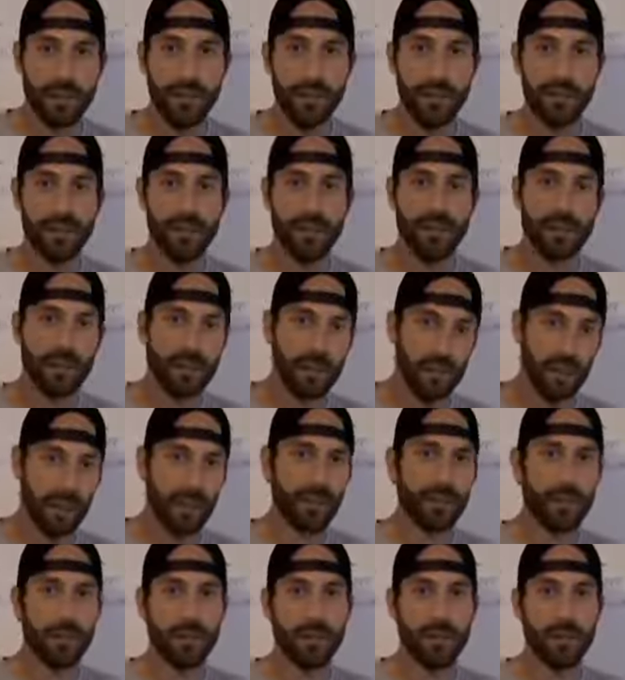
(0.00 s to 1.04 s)
in motion
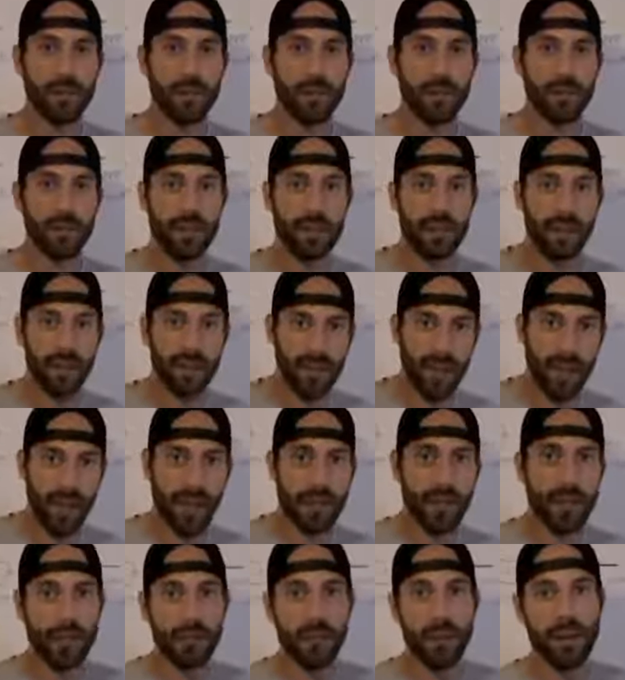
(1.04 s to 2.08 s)
stays in motion unless acted